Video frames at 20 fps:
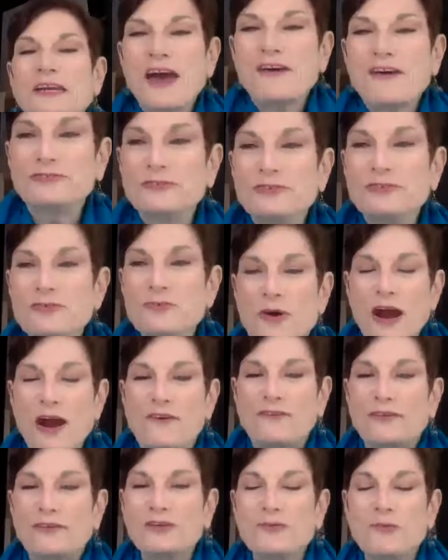afternoon,
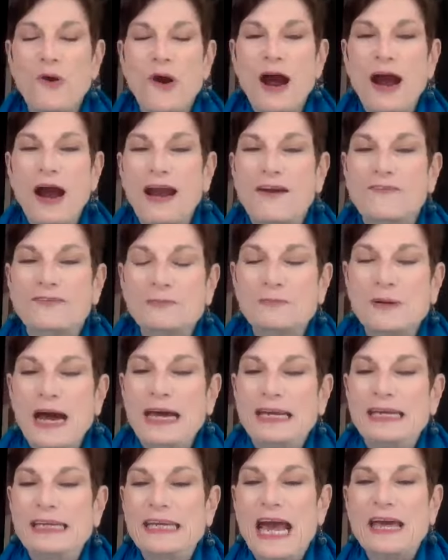wherever you are,
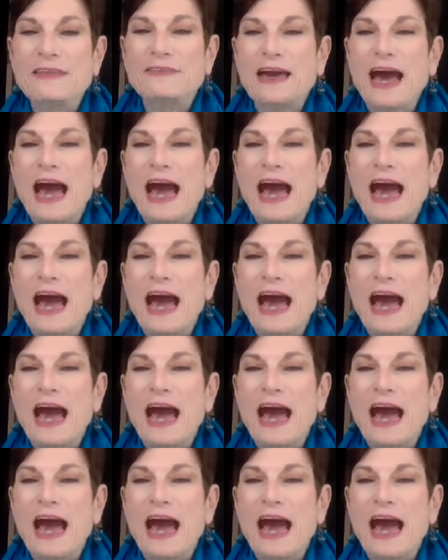everybody.